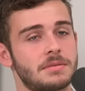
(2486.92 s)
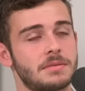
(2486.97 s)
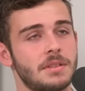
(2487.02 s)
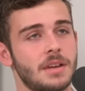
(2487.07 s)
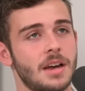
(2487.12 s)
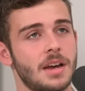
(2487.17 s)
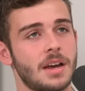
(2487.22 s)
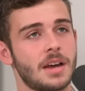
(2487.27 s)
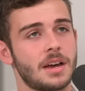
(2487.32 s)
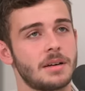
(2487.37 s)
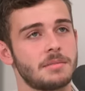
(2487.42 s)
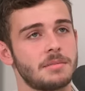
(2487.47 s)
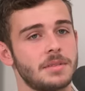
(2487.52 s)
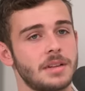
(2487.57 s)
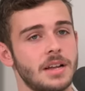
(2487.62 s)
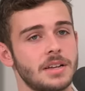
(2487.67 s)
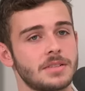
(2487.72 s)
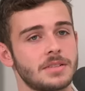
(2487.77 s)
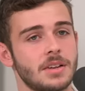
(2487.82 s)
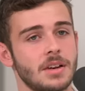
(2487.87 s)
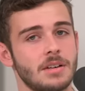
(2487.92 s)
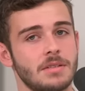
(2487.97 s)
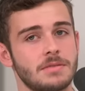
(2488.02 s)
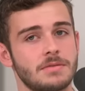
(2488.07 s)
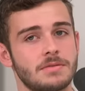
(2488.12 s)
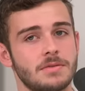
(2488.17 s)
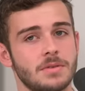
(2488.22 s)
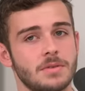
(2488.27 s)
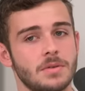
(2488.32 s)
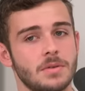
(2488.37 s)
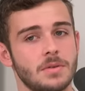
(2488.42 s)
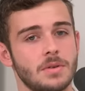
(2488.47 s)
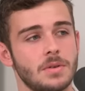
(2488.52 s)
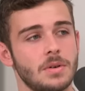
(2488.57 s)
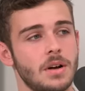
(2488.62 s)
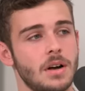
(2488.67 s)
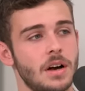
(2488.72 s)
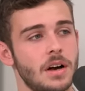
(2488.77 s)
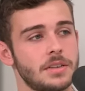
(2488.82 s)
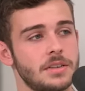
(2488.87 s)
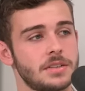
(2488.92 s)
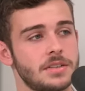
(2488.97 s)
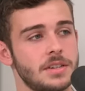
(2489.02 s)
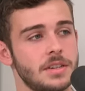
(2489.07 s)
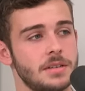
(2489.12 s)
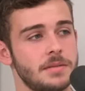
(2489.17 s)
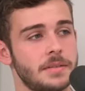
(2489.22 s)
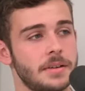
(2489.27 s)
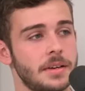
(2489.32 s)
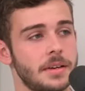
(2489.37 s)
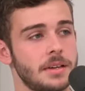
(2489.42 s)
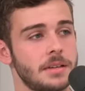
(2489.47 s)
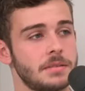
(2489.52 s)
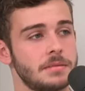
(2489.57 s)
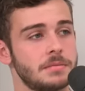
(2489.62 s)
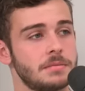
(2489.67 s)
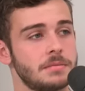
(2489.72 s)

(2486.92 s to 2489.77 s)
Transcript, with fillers: Um, let's go for Arthur TV.